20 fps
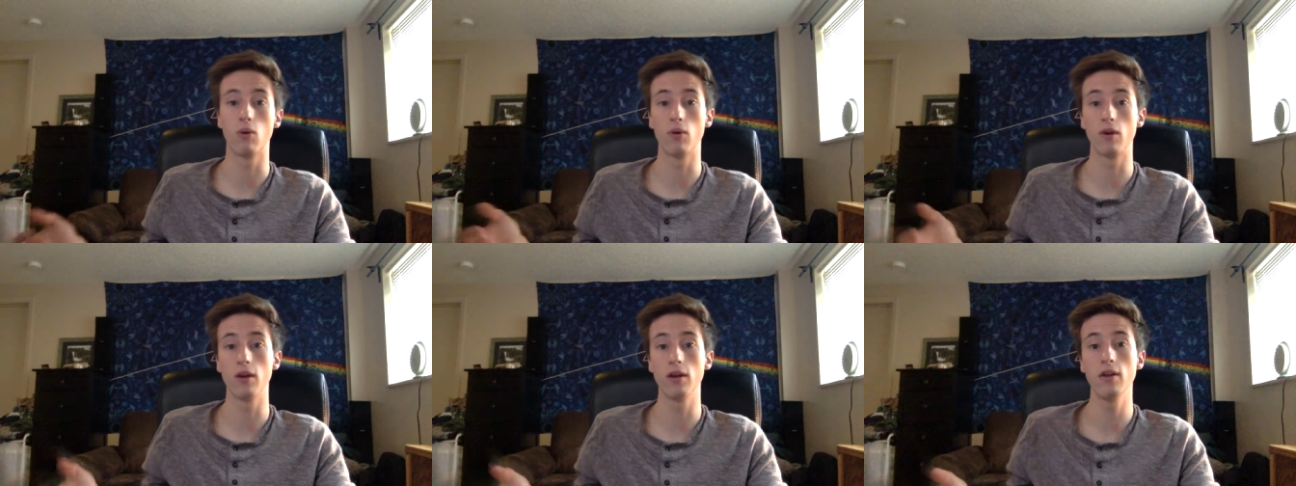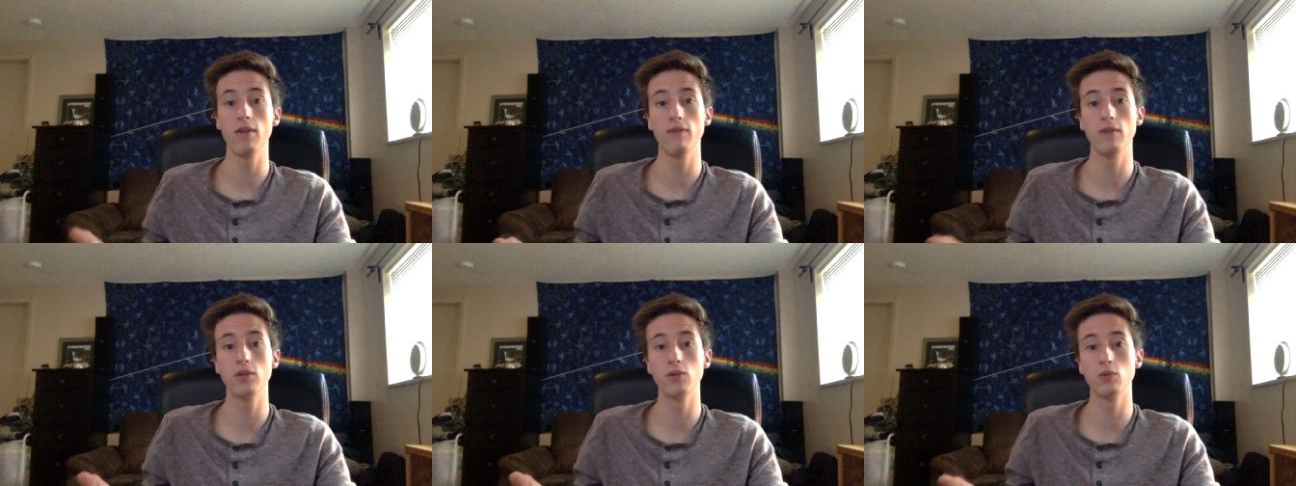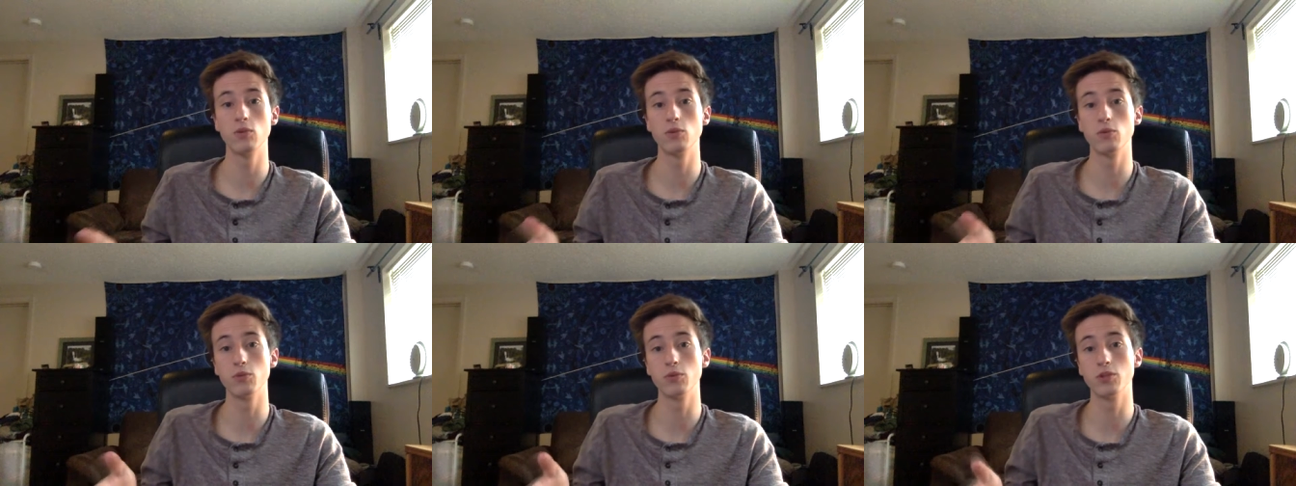or
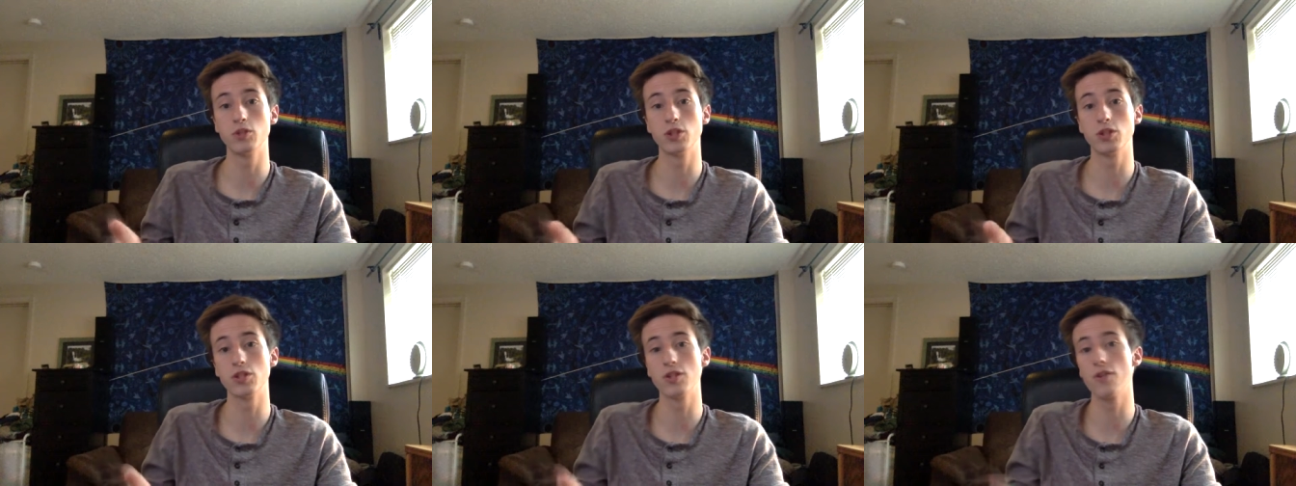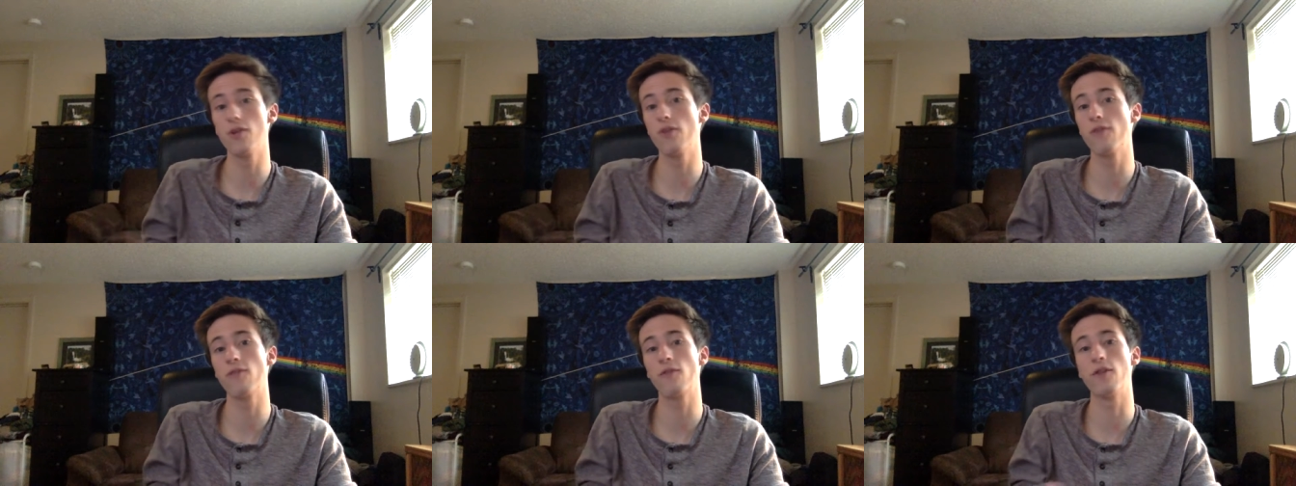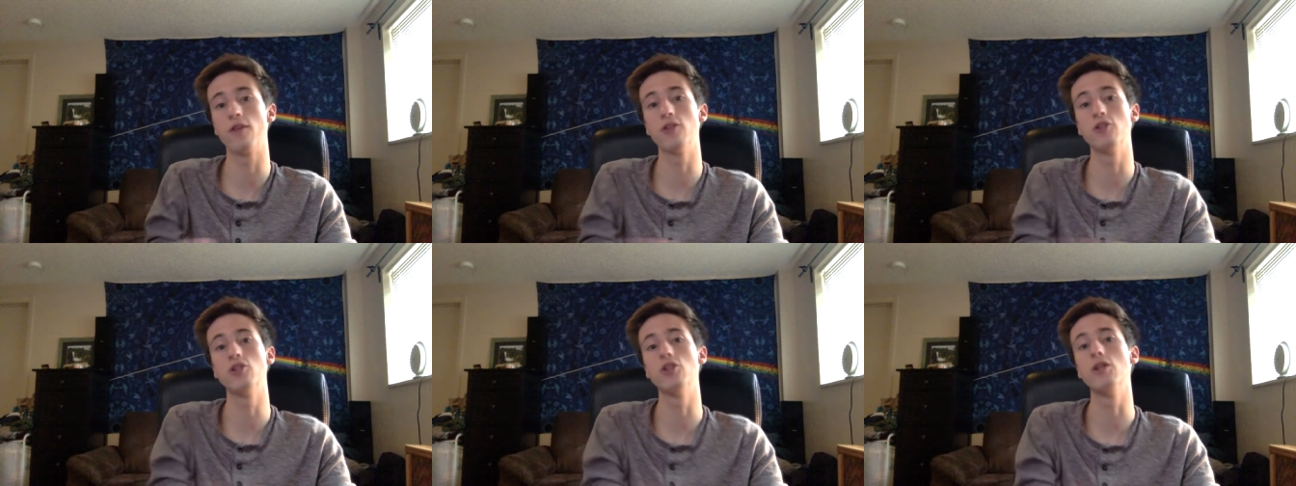individuals will just look for
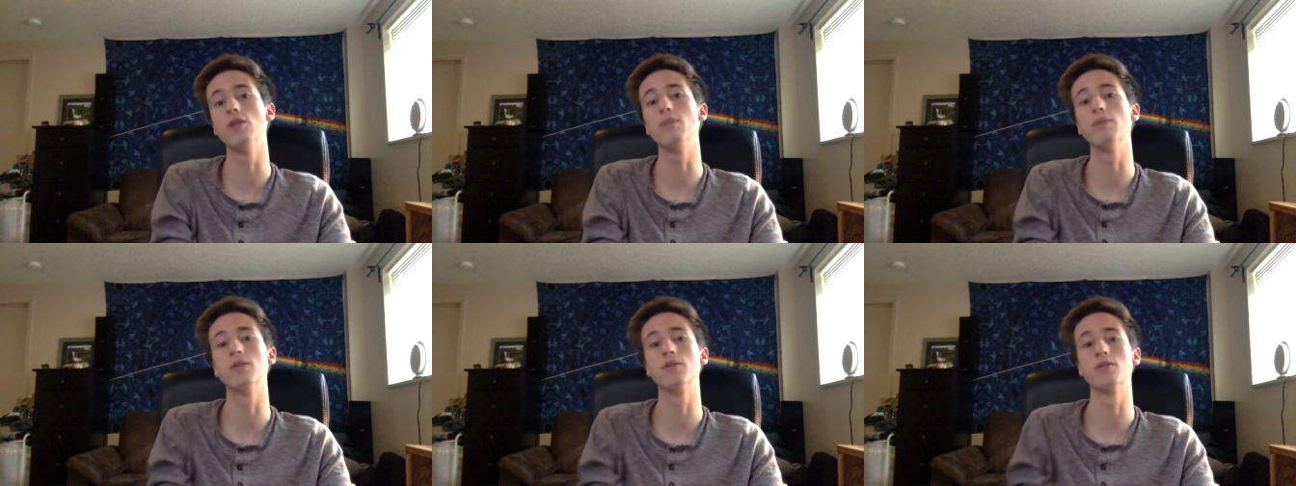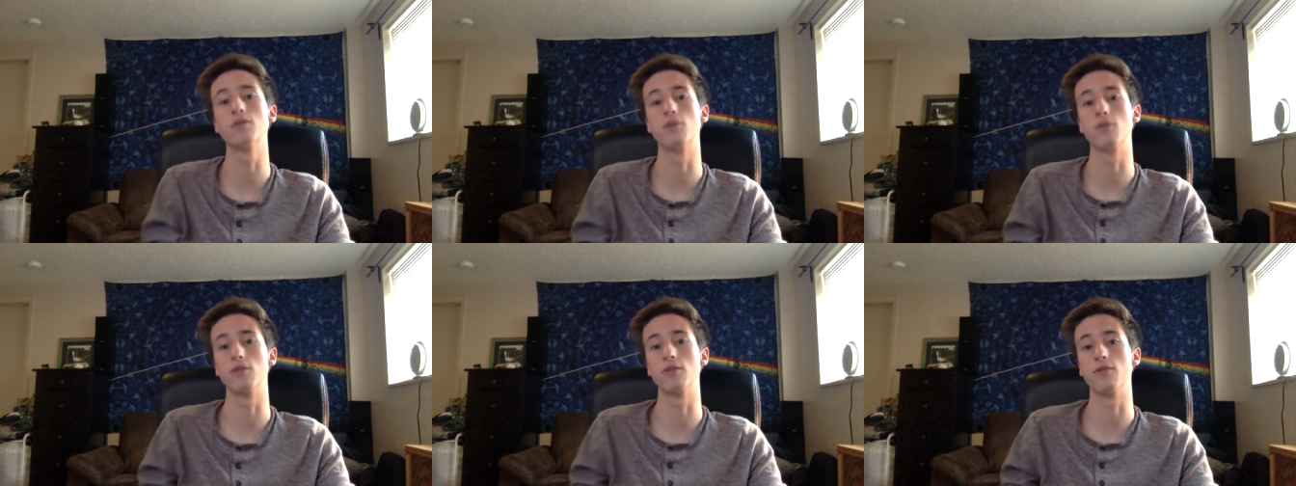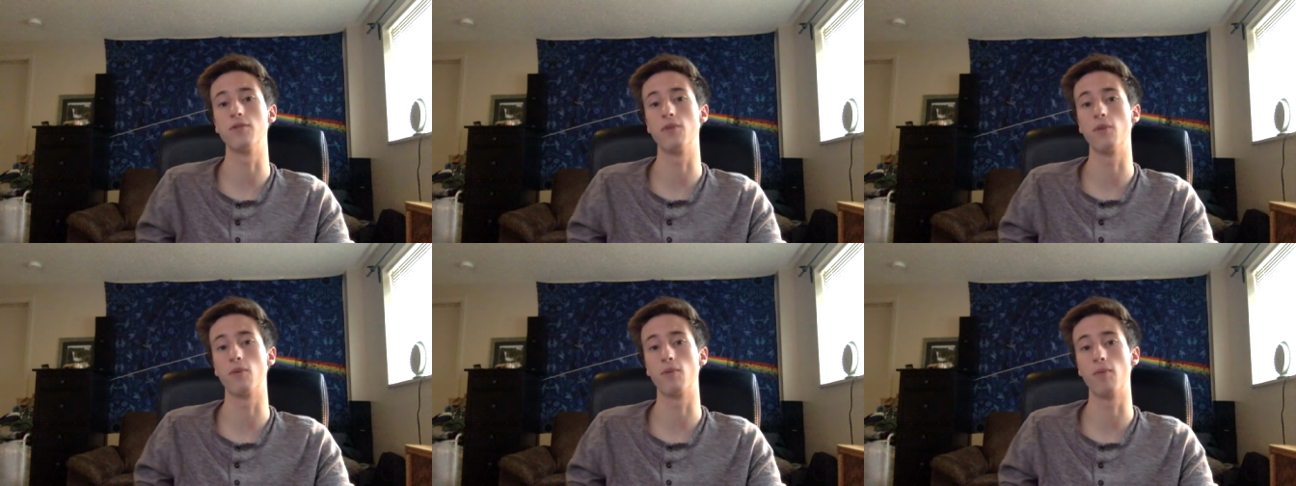the cheapest source
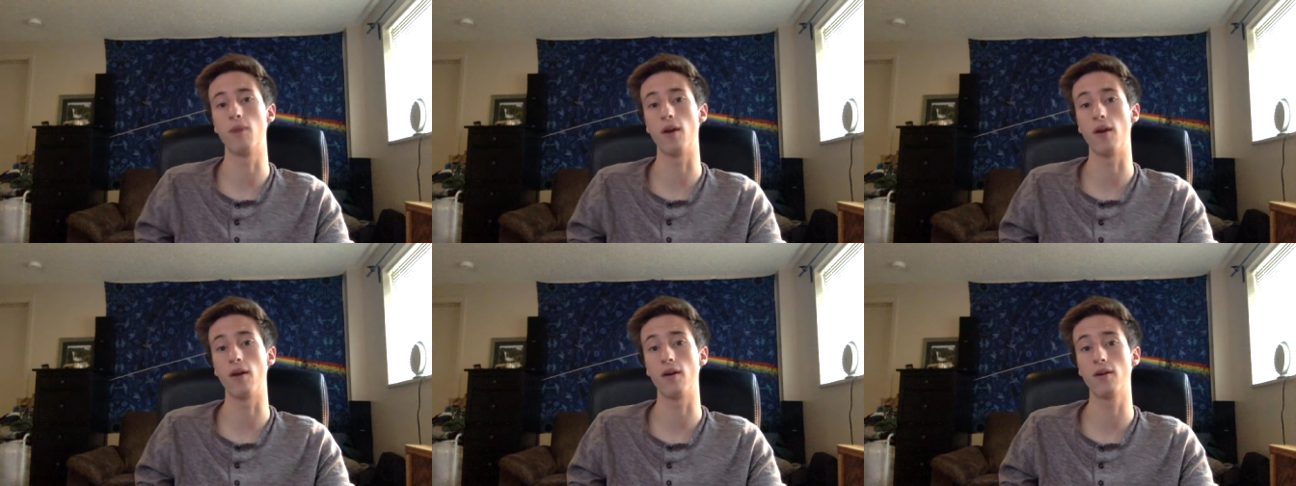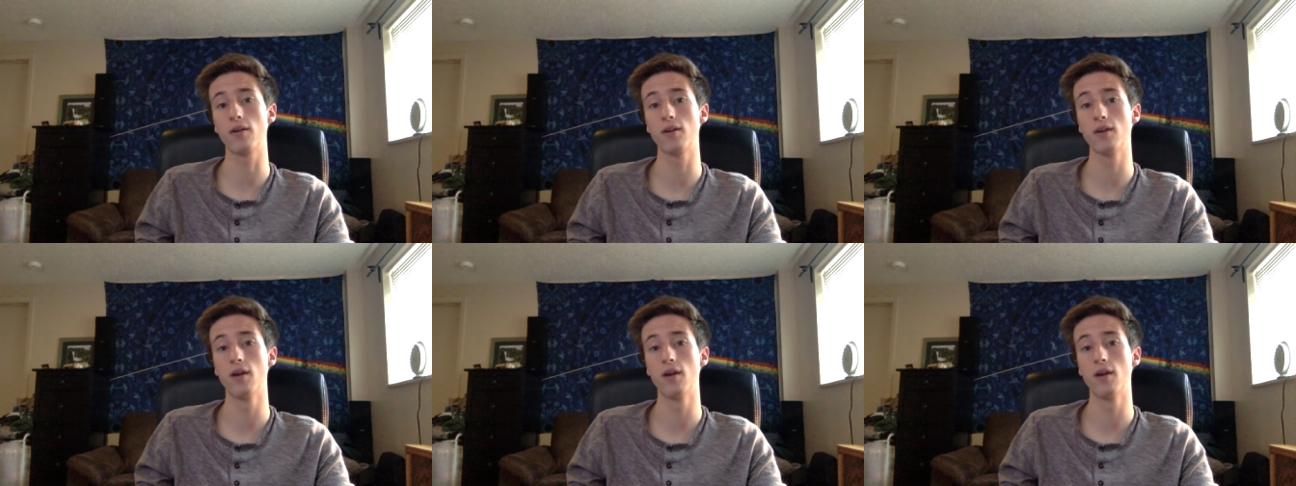of your product.